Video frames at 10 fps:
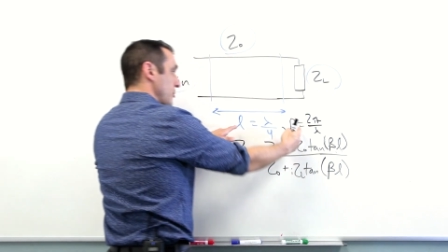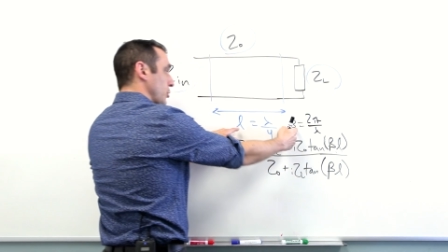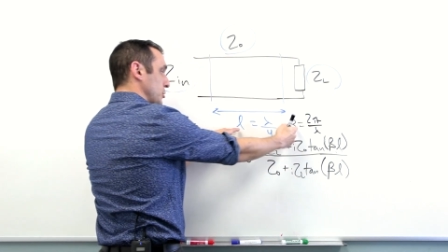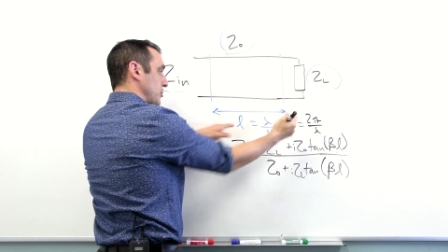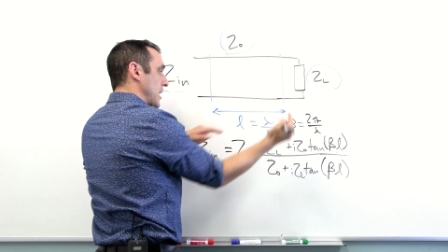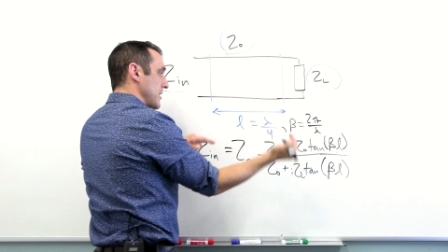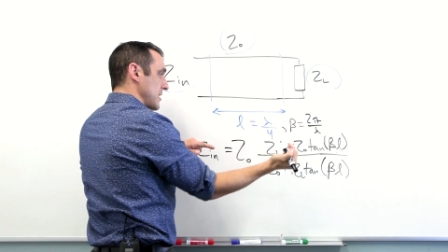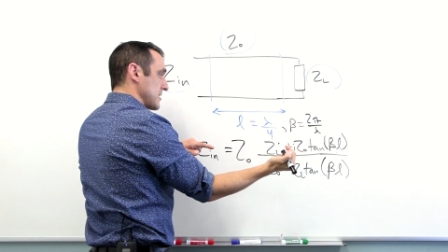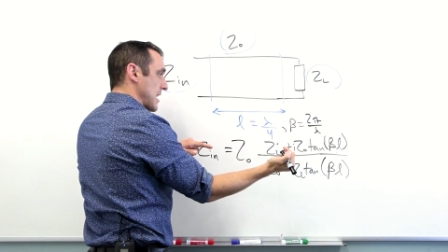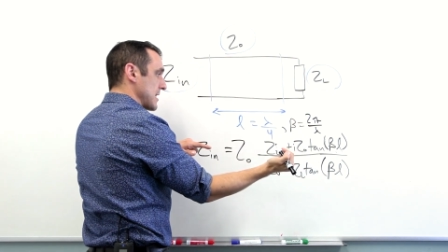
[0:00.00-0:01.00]
we multiply
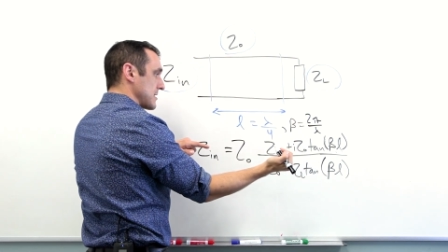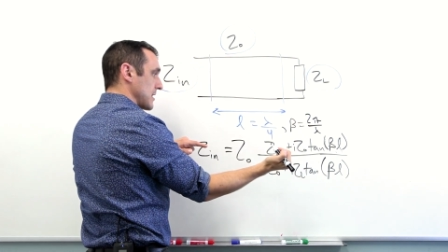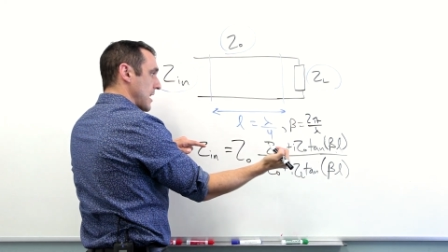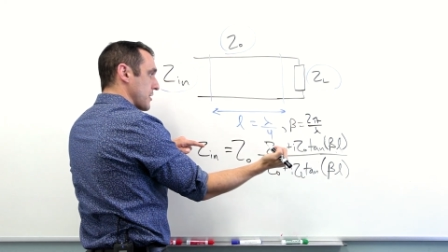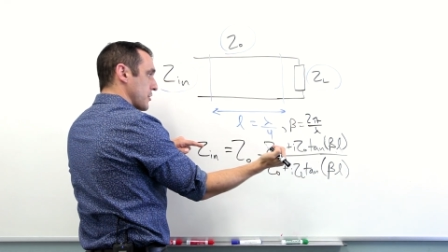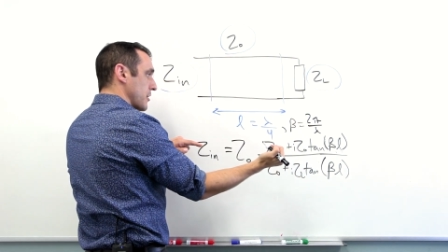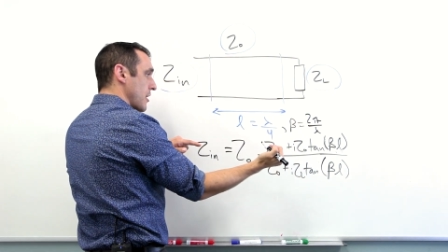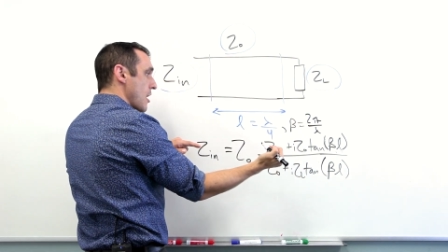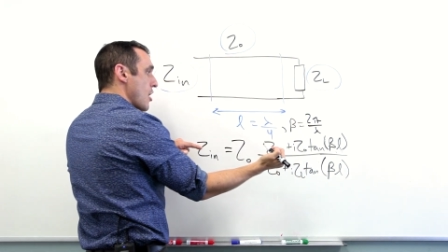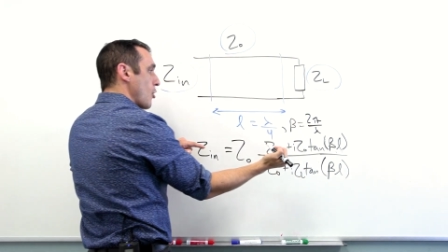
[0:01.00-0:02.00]
these guys
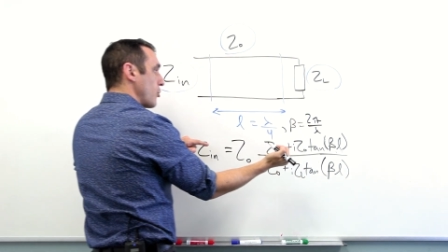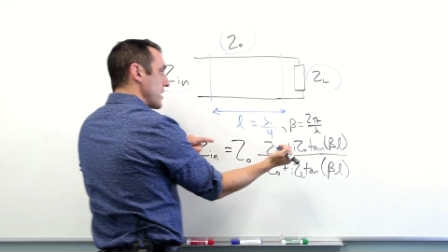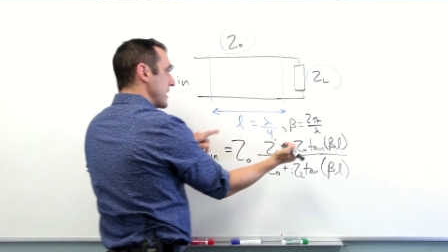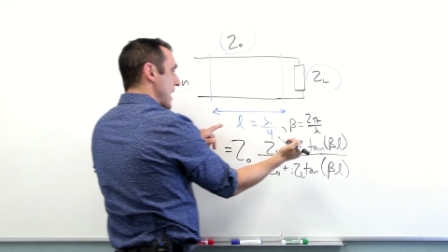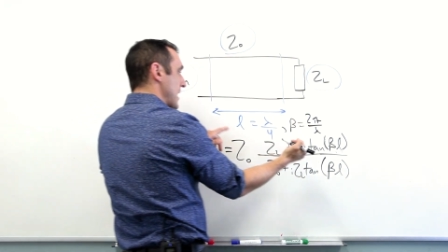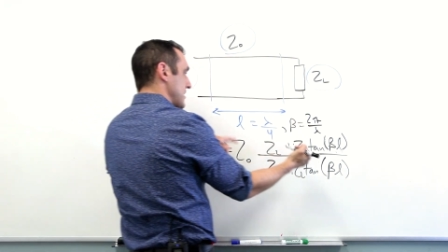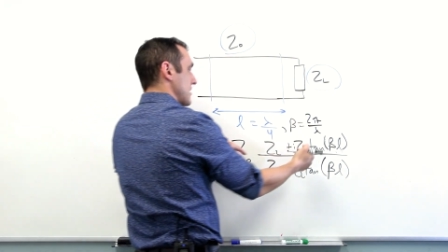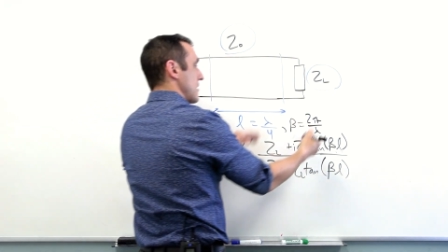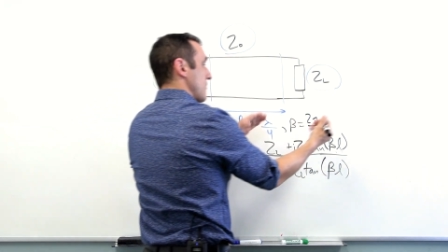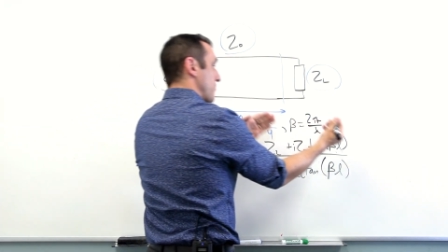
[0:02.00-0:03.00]
together, we
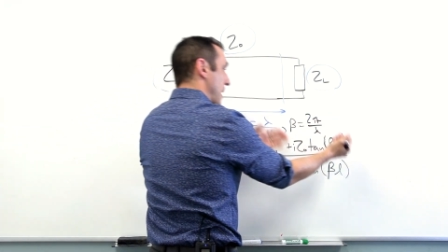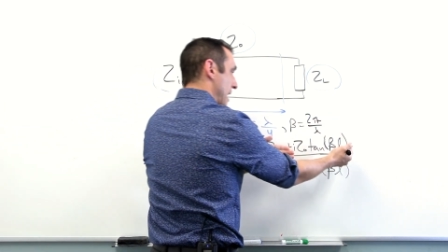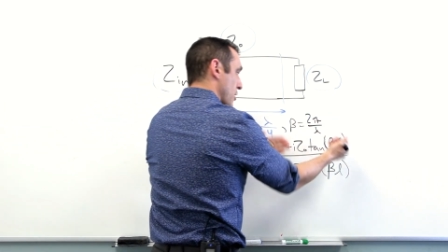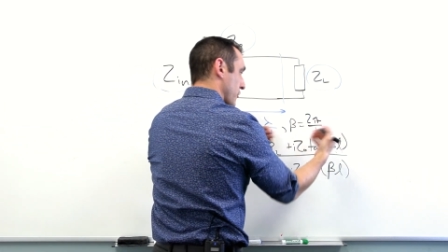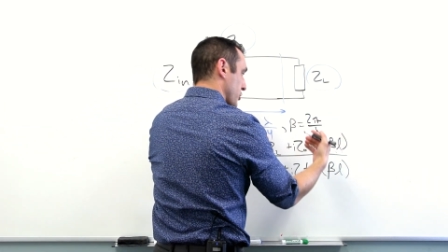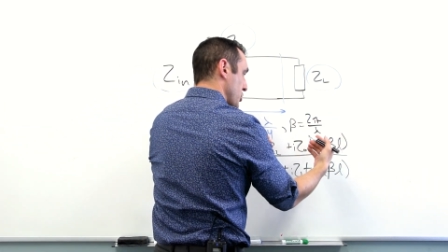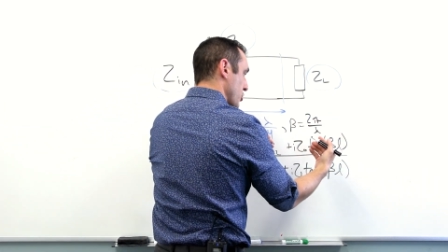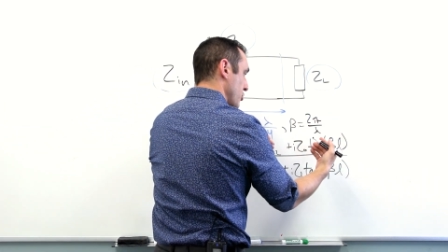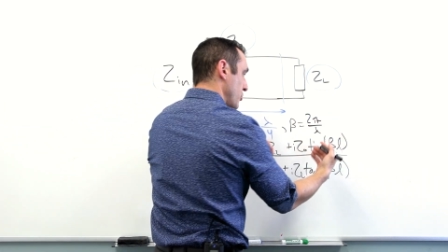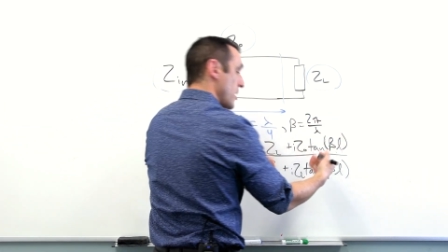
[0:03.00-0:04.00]
get pi over
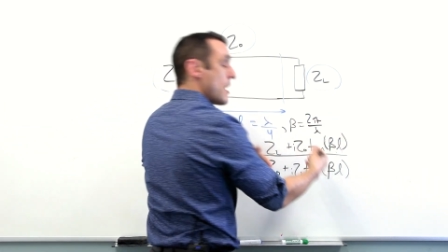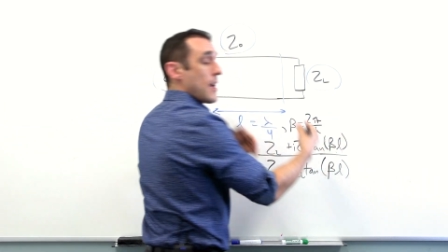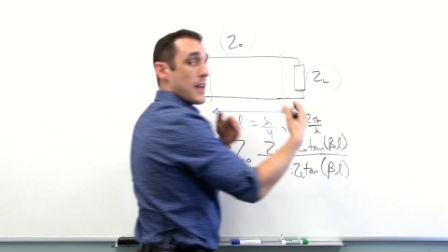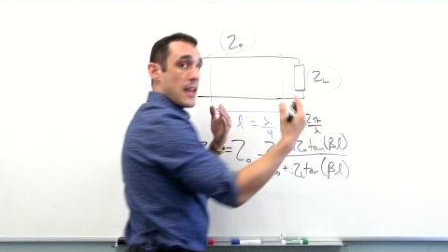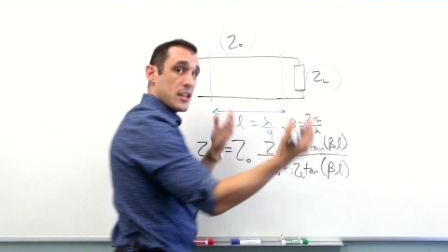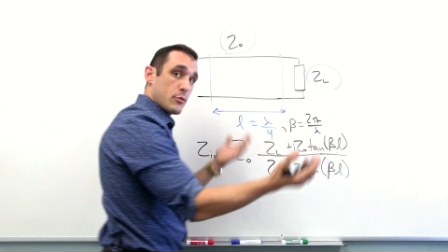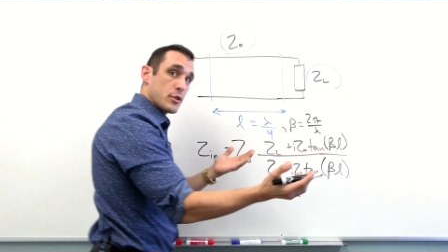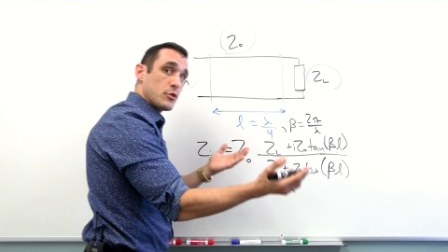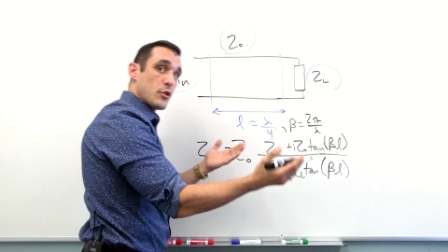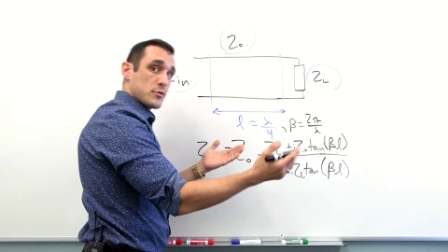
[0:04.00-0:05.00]
2.
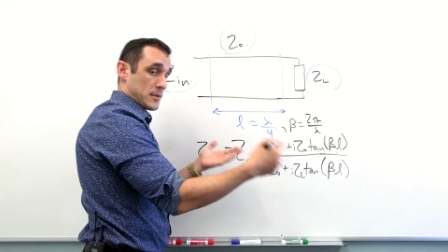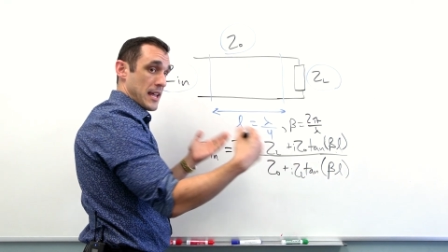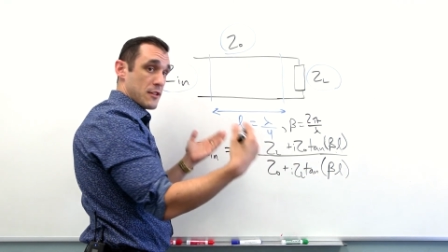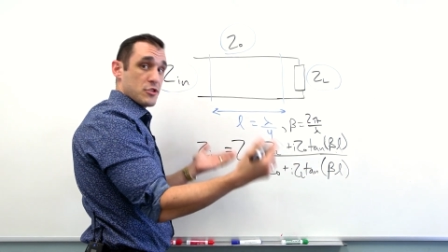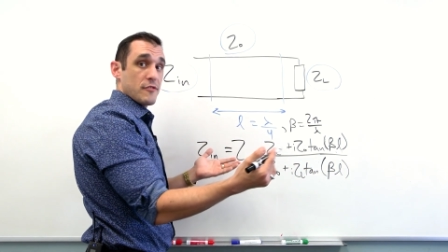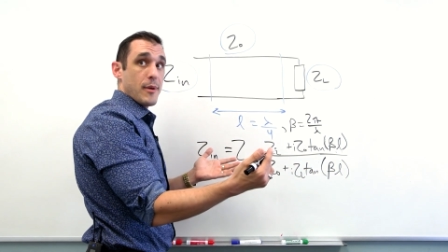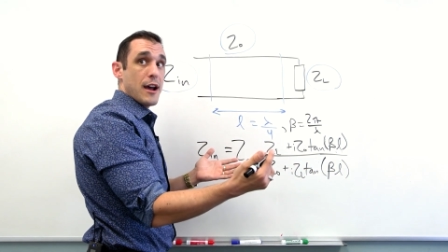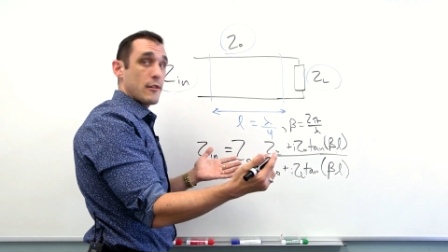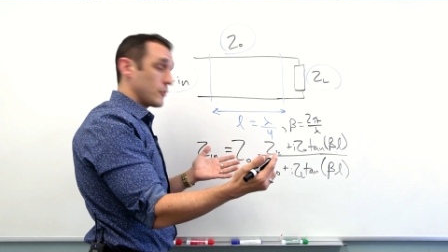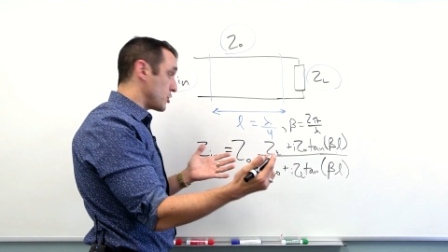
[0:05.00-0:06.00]
Anyone who knows what tangent of
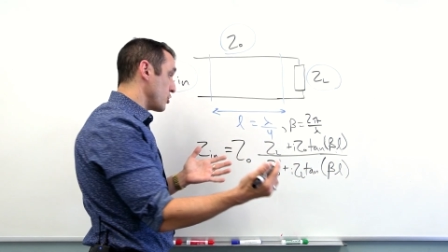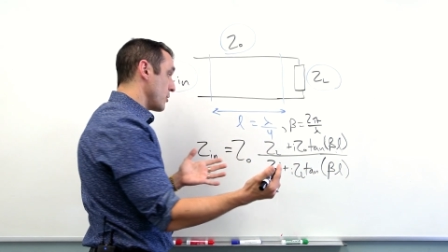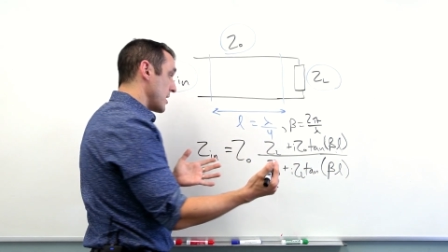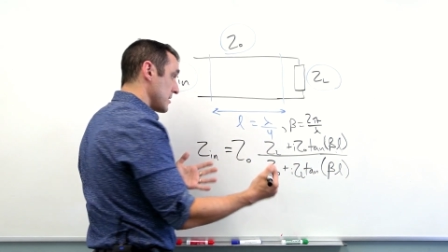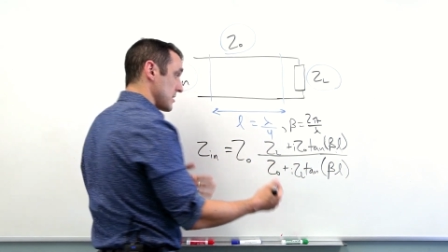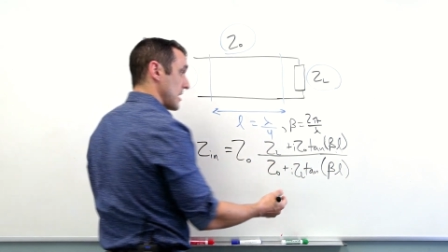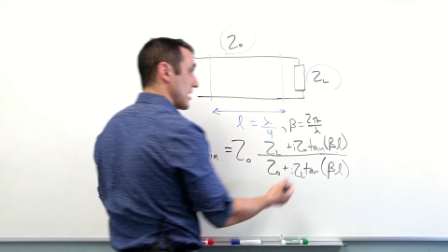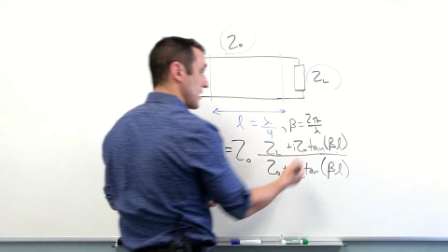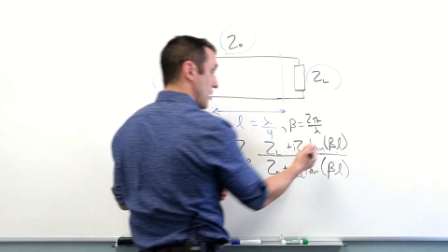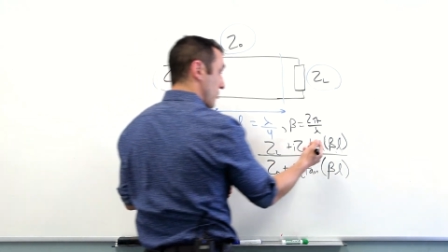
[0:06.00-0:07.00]
pi over 2 is, it